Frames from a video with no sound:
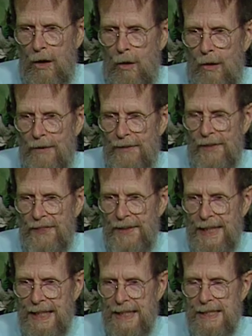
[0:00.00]
or the
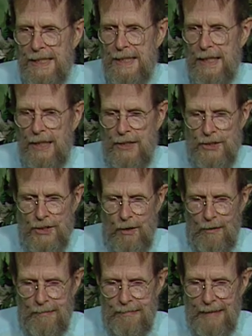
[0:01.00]
things that are
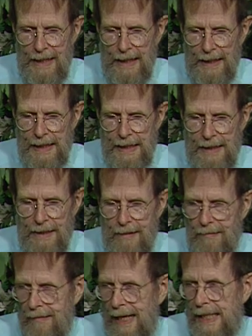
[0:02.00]
so really
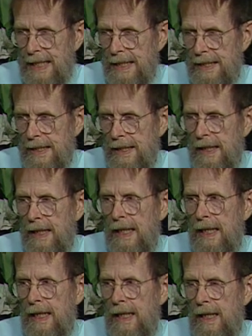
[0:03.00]
great.
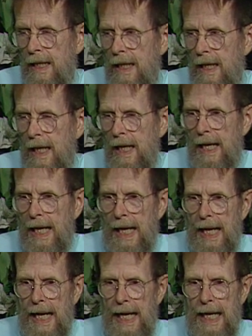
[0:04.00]

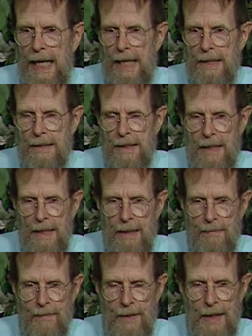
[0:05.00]
And
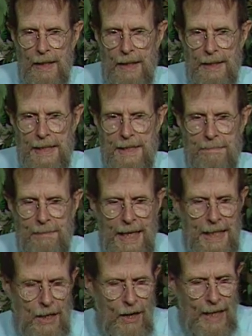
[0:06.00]
this
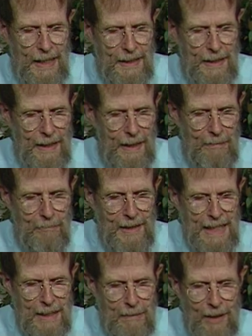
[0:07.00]
may not
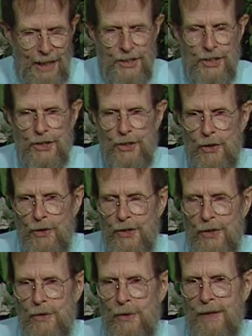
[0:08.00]
mean much to
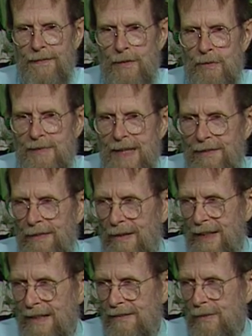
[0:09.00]
you if you've never
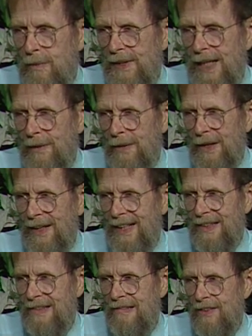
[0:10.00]
lived without
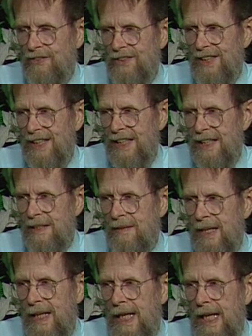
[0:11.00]
electricity,
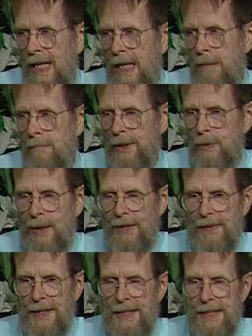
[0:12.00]
but
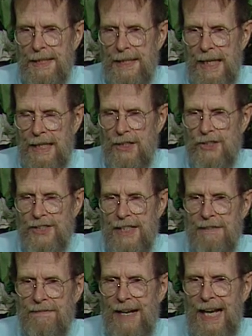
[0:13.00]
when the
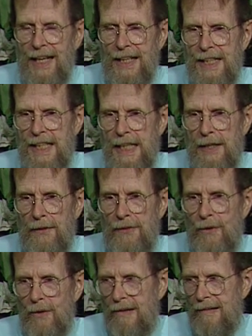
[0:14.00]
Tennessee Valley
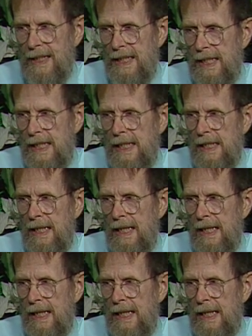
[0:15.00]
Authority